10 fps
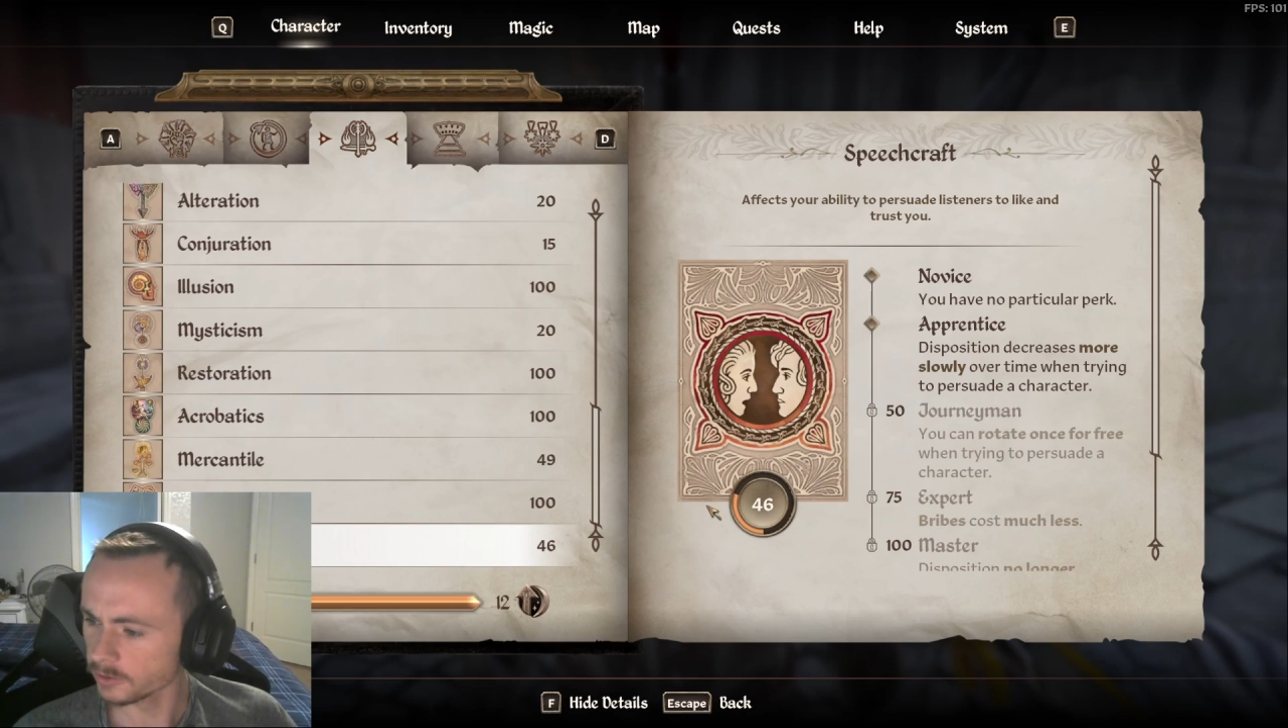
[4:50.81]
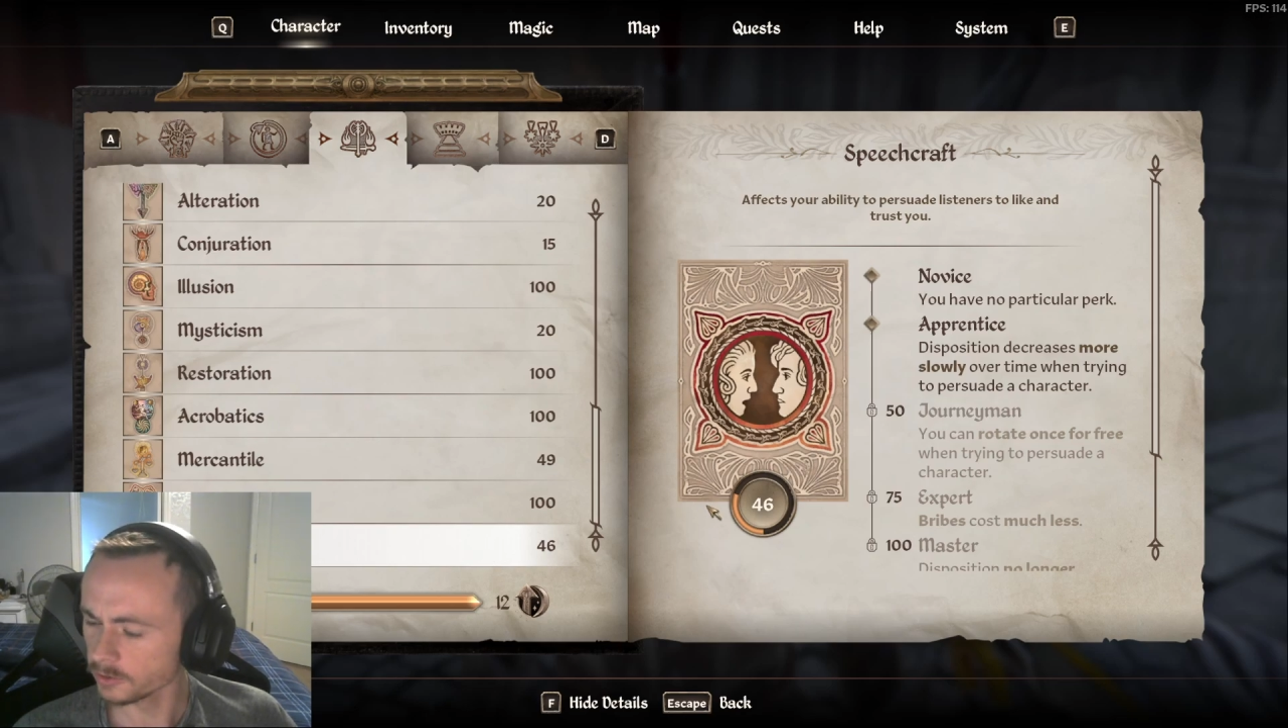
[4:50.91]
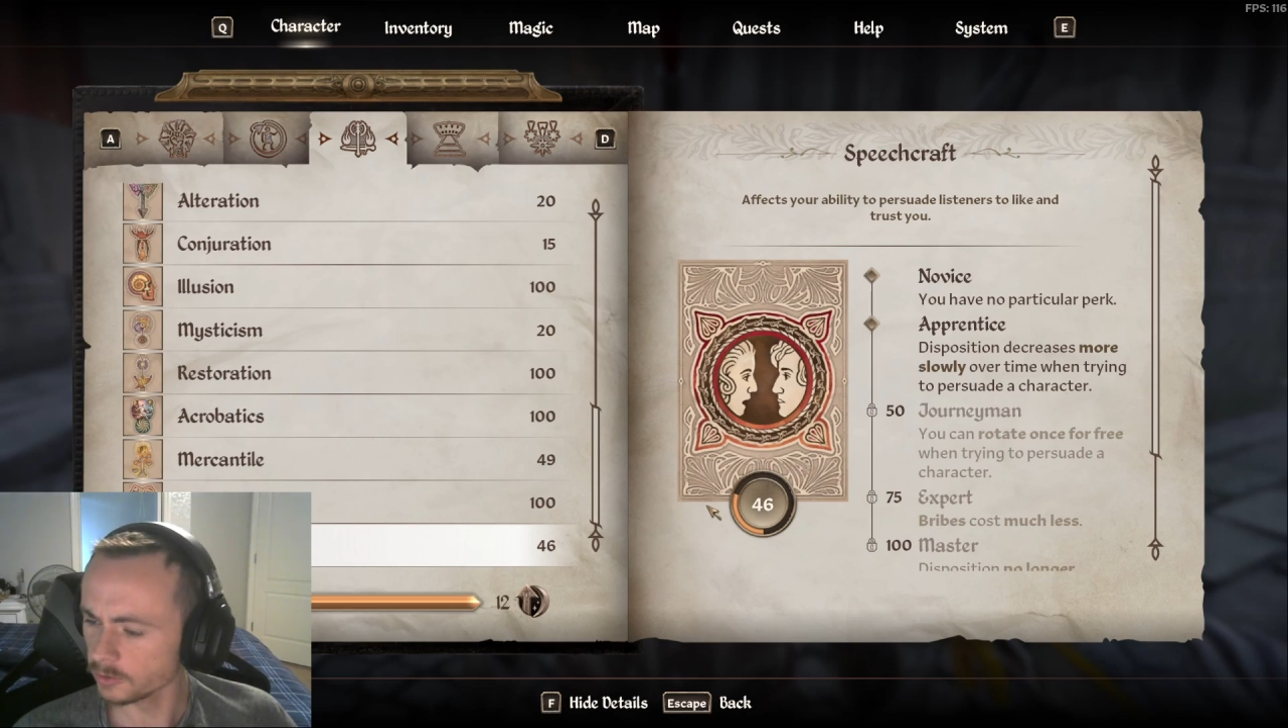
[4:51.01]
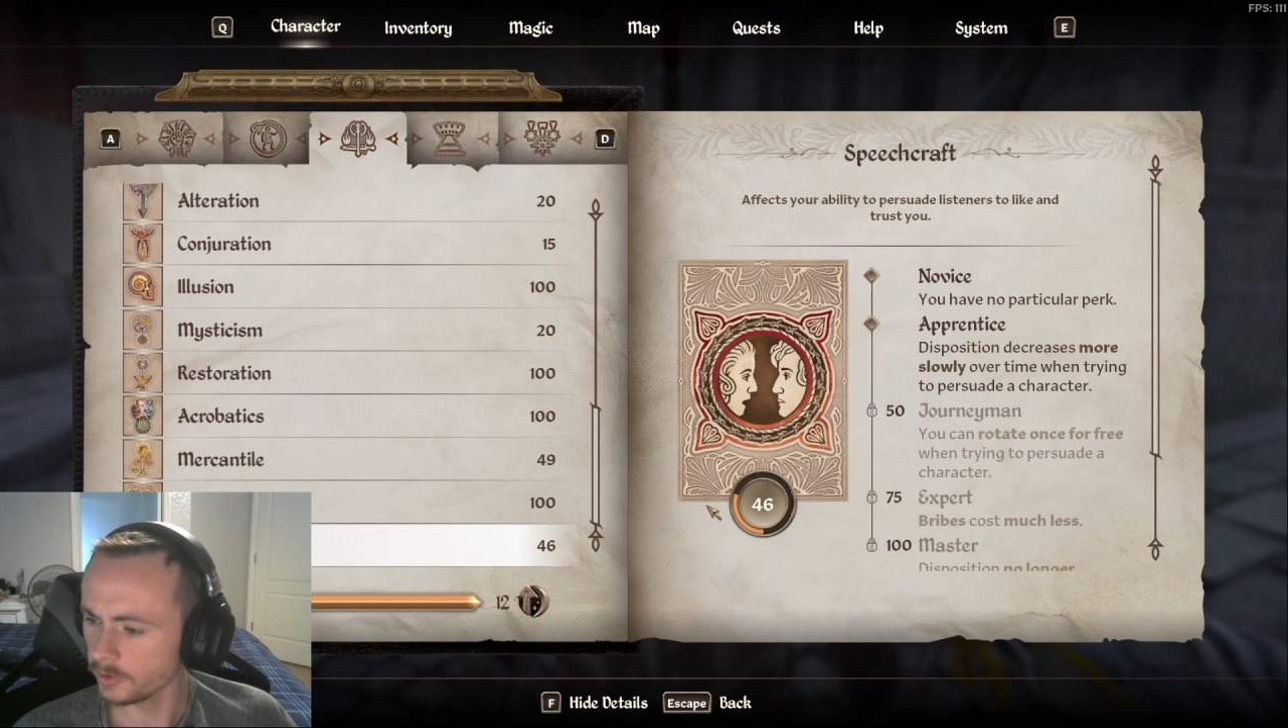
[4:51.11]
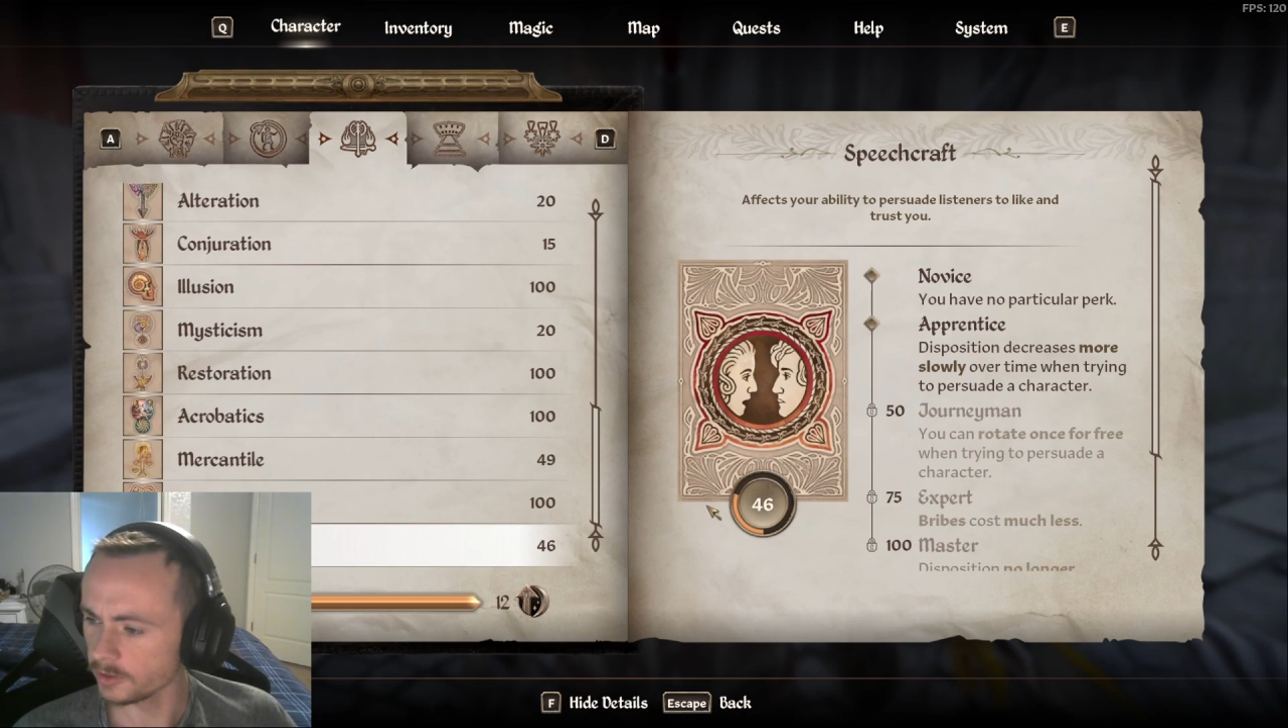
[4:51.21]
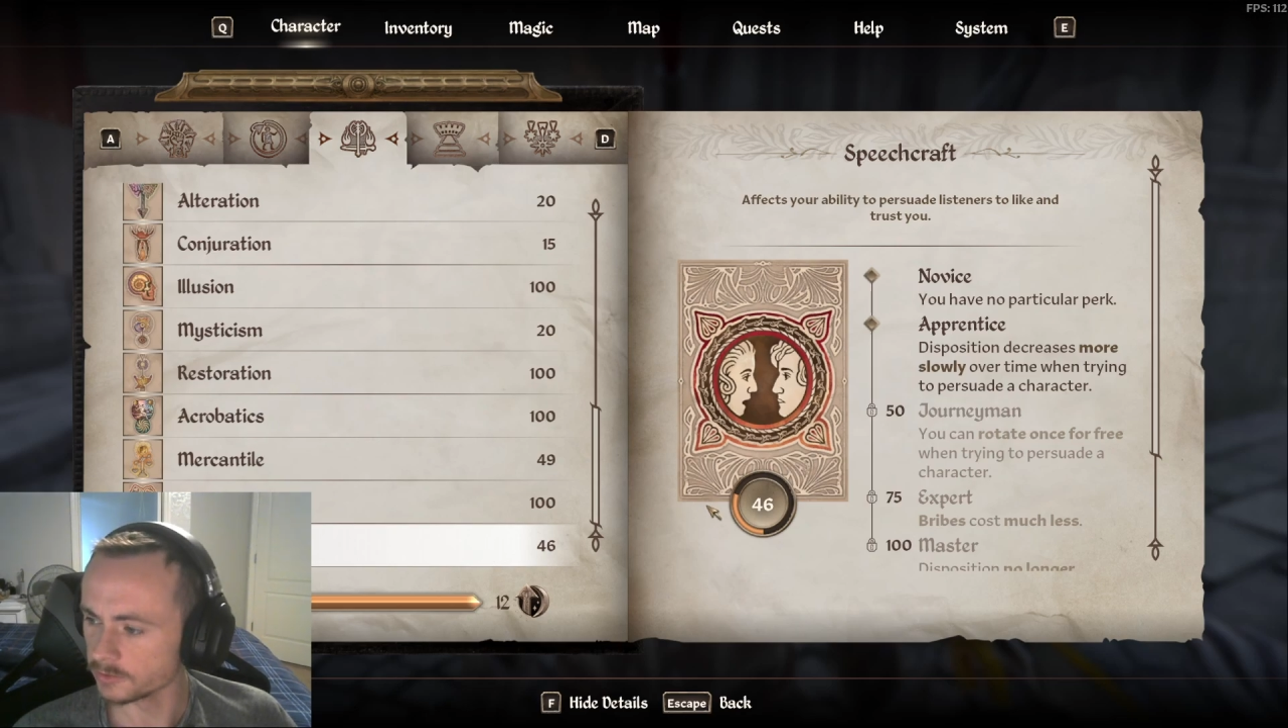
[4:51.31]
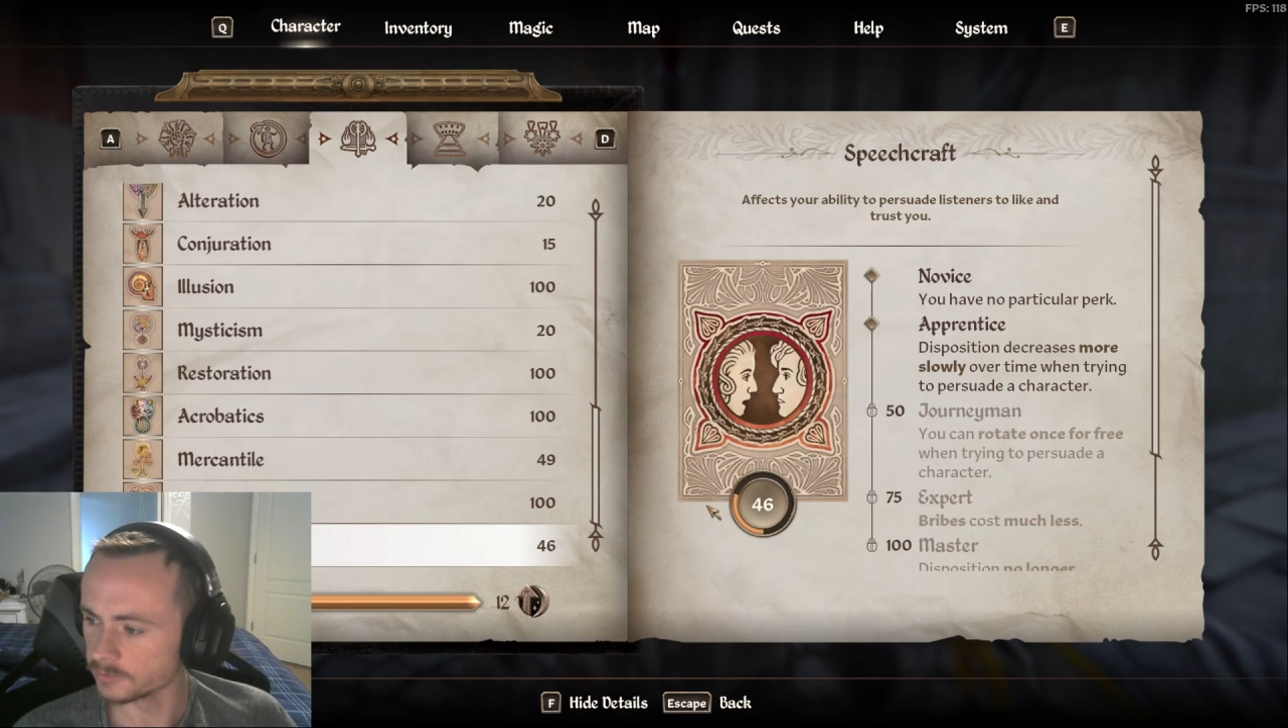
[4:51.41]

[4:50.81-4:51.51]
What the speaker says: of the way through